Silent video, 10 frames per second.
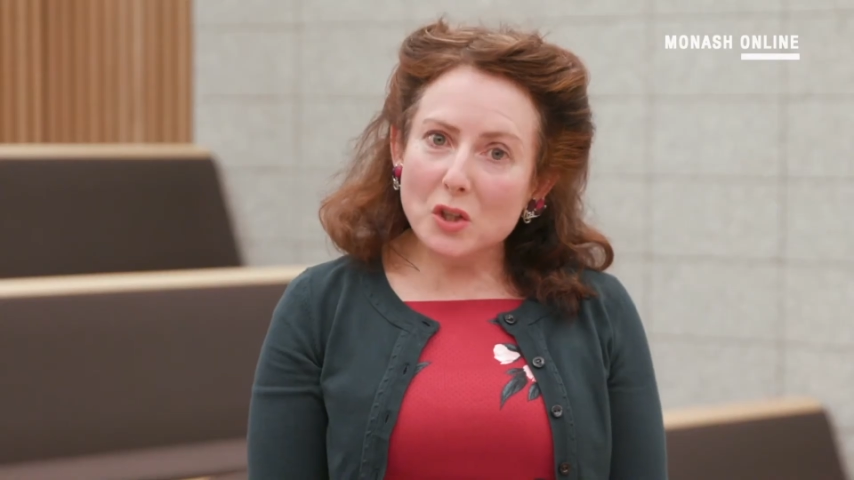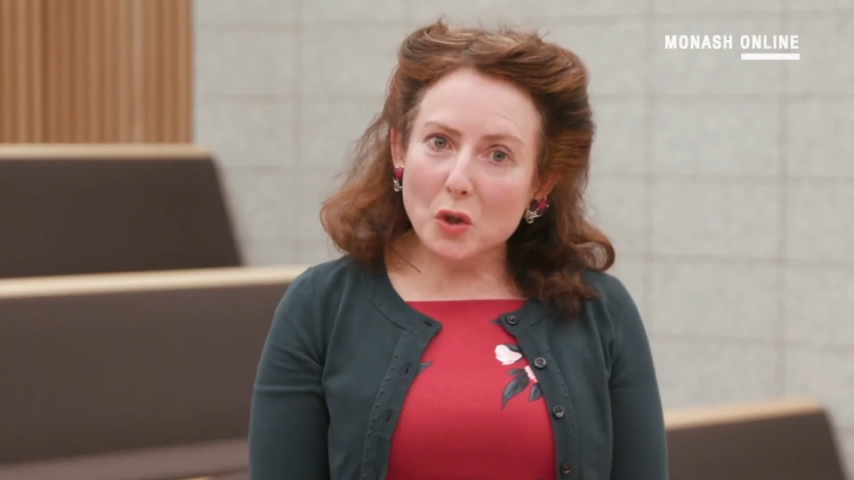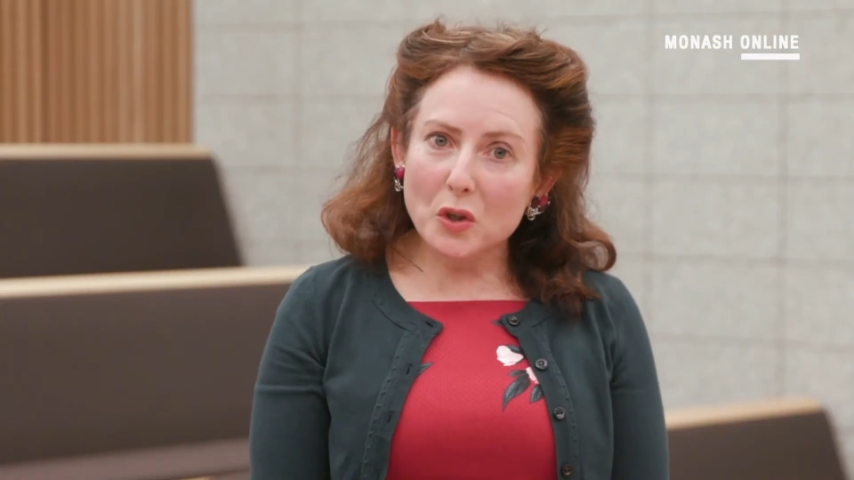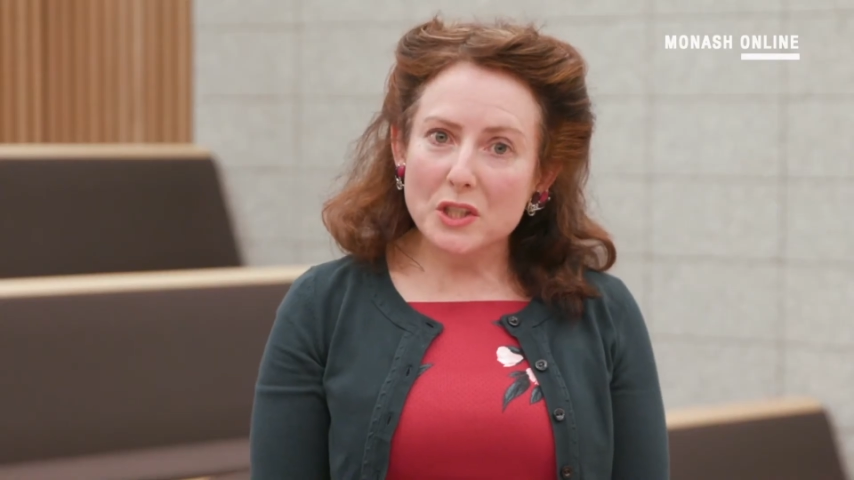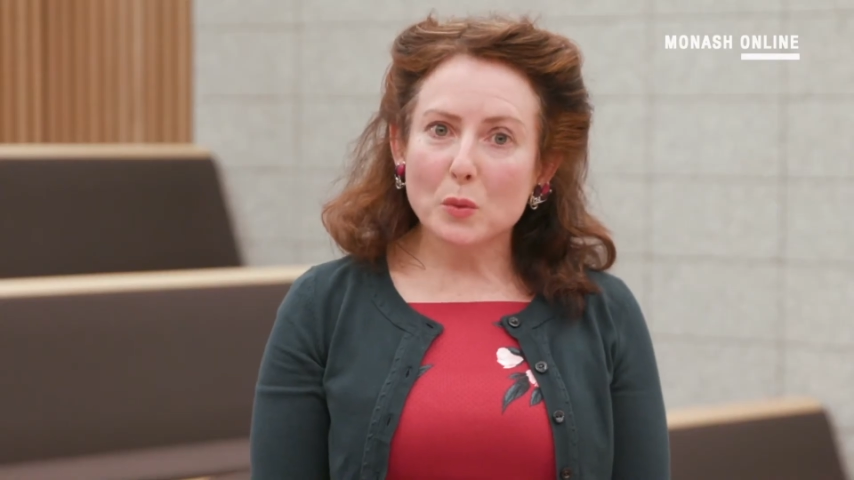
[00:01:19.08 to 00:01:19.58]

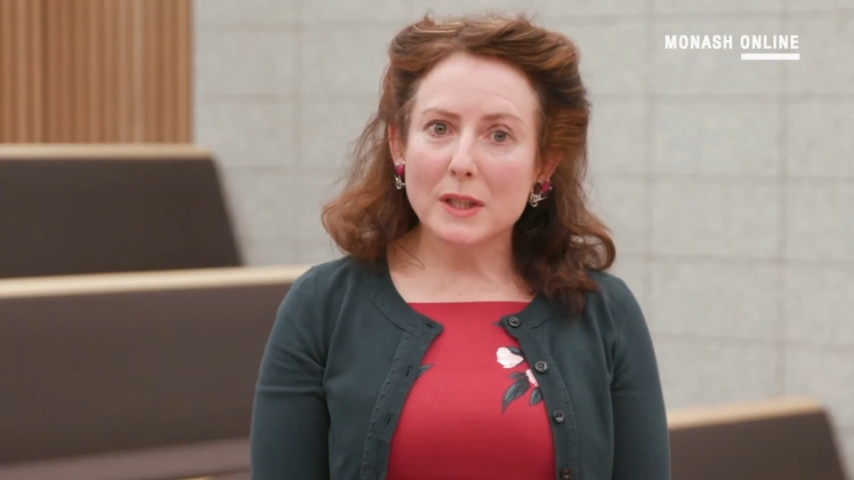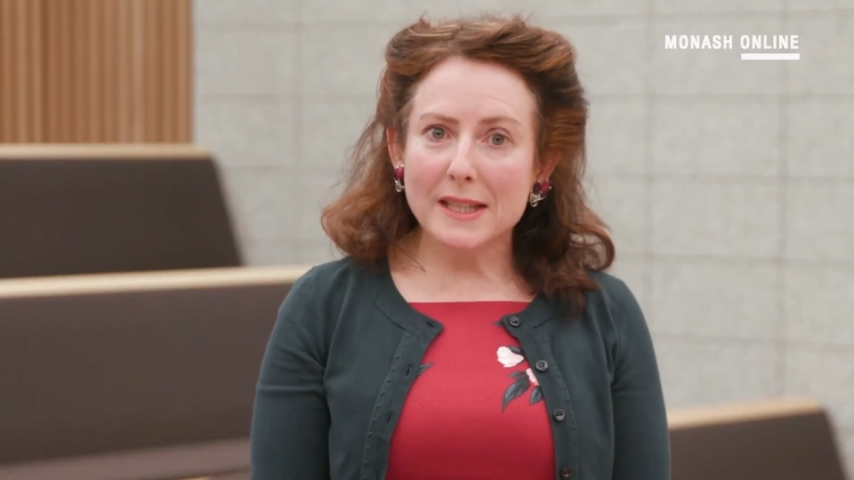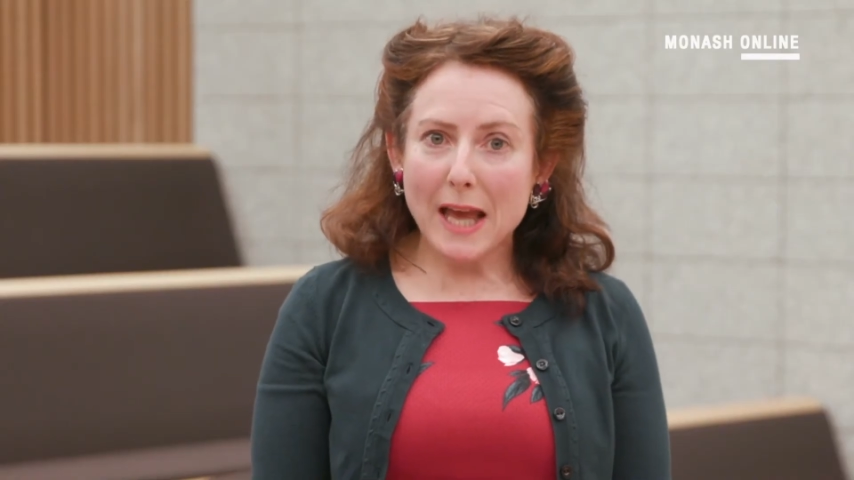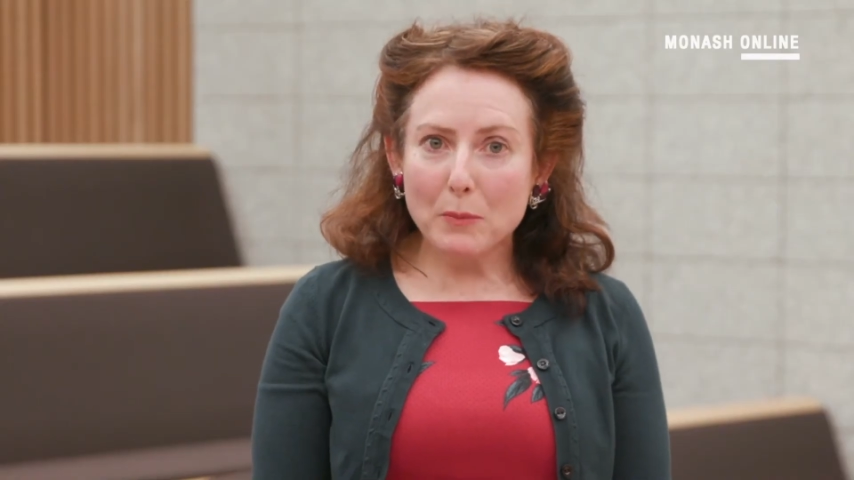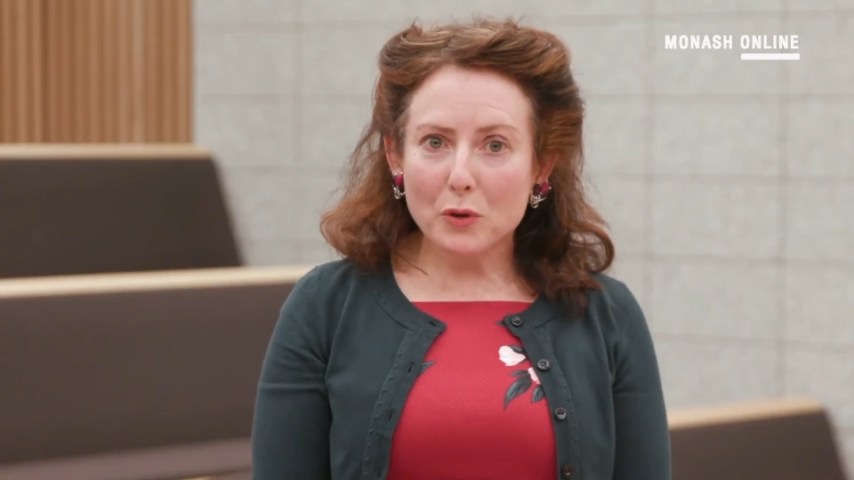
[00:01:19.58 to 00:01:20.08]
course will
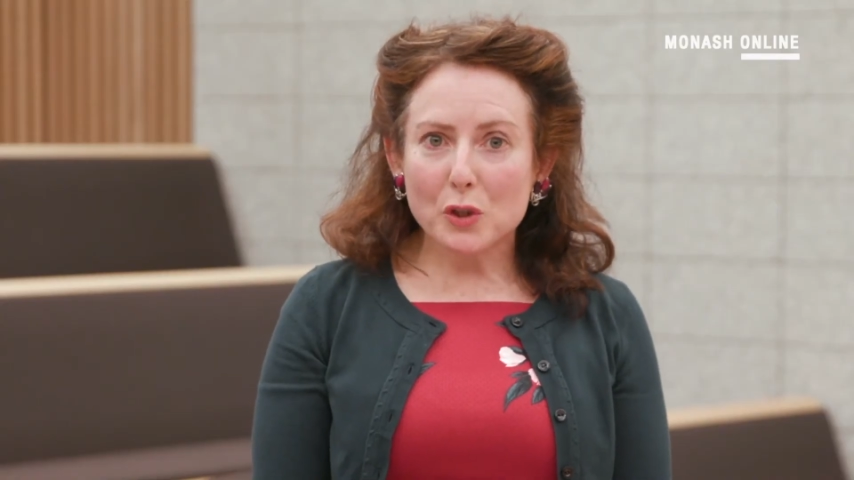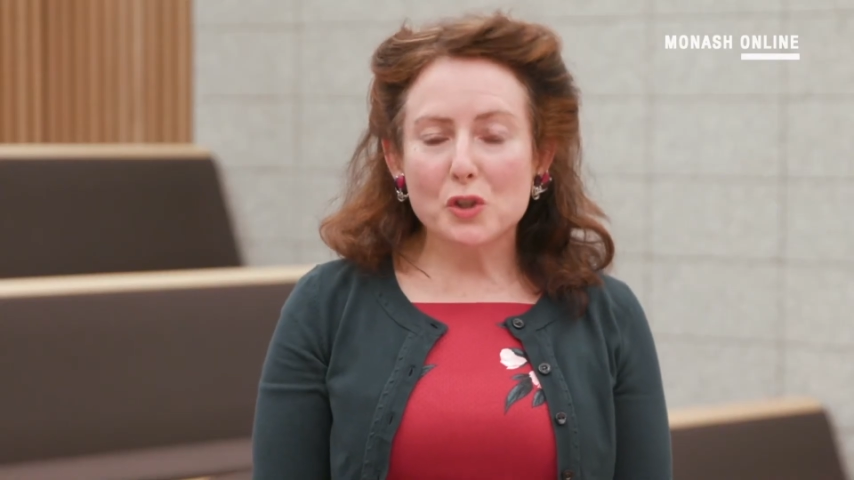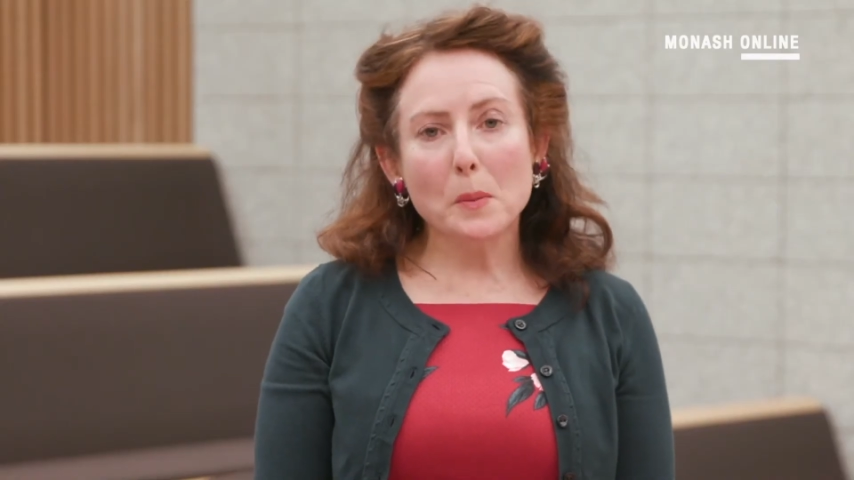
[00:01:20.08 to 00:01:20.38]
enable you to